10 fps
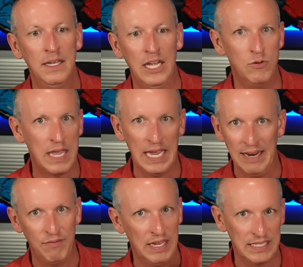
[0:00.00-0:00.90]
And you can't
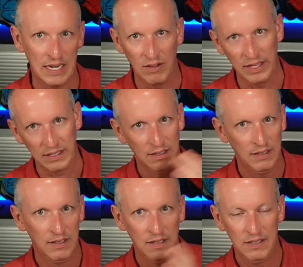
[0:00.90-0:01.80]
have things that are like
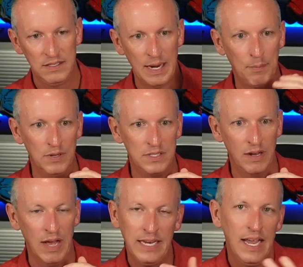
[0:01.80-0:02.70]
separate and
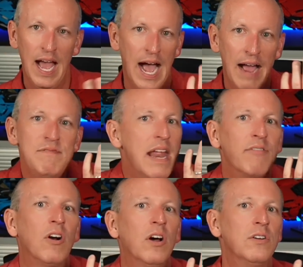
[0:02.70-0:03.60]
stuff. I've
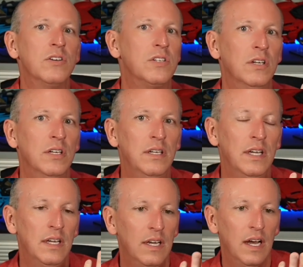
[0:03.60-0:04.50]
never understood.
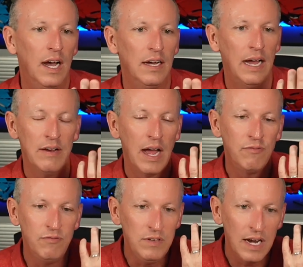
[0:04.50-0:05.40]

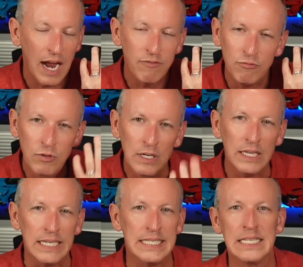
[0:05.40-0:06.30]
I've
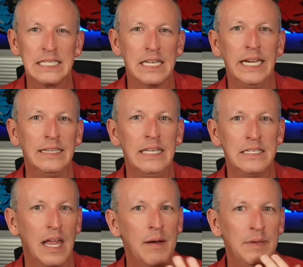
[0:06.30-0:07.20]
really disliked these
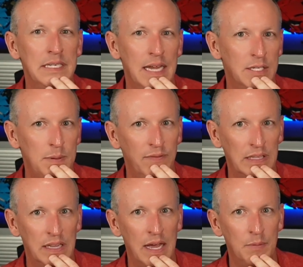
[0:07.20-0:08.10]

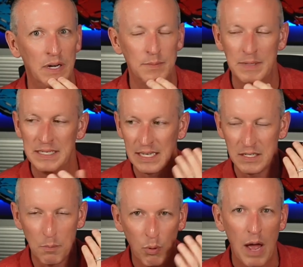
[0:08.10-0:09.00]
SPF libraries. I mean,
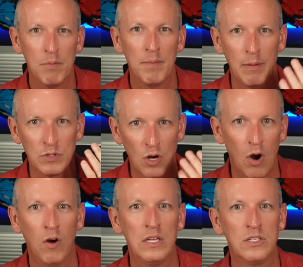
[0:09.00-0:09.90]
it's a problem that was
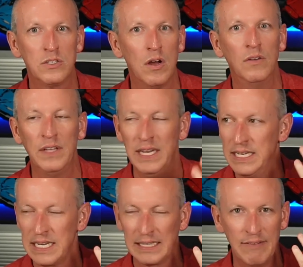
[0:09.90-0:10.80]
already solved, and
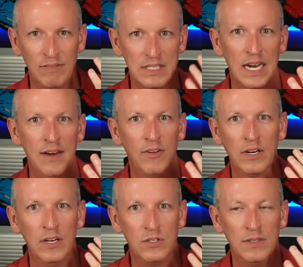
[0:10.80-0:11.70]
it's like they've decided
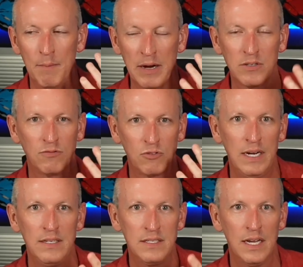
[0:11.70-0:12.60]
that Microsoft tried
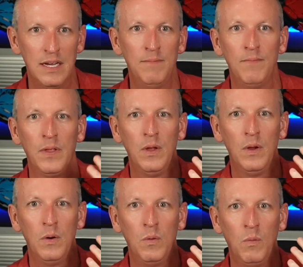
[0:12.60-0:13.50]
to decide
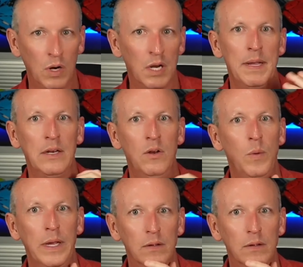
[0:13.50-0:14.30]
we're going to make a new wheel.